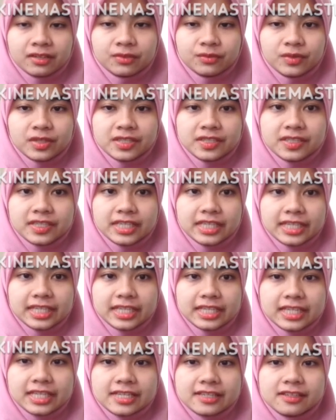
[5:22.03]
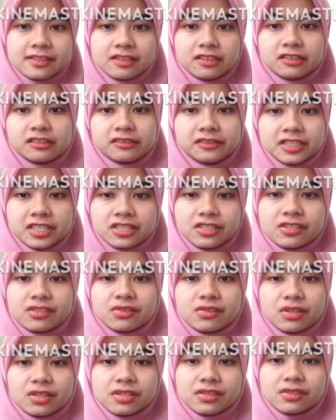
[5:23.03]
which it is a rich
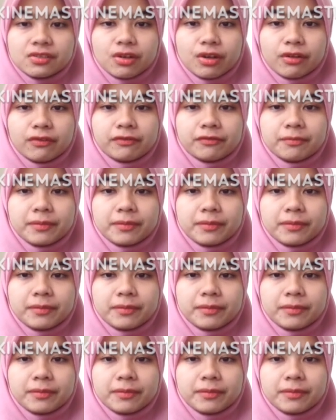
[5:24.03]
source of